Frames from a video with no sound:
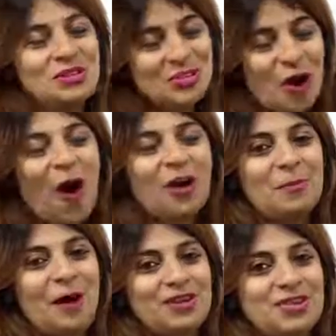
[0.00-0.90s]
to talk
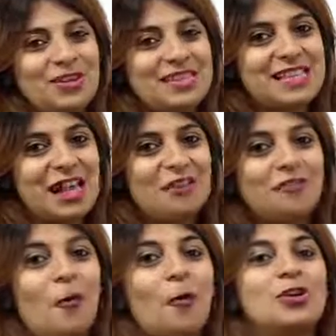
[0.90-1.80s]
about yourself,
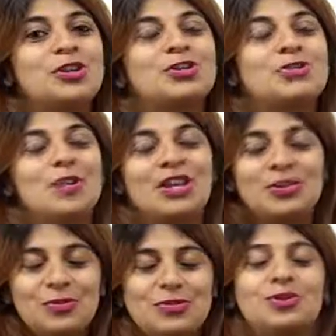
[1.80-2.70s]
or when
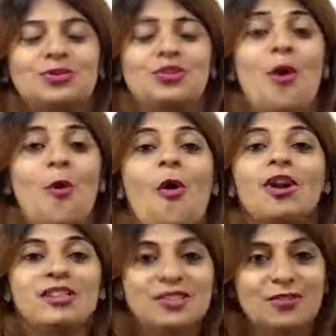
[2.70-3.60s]
you show or
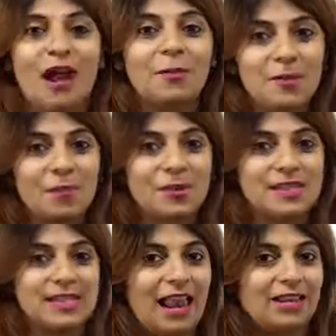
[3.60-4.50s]
describe your
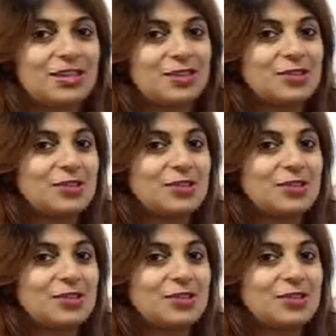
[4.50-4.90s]
personality to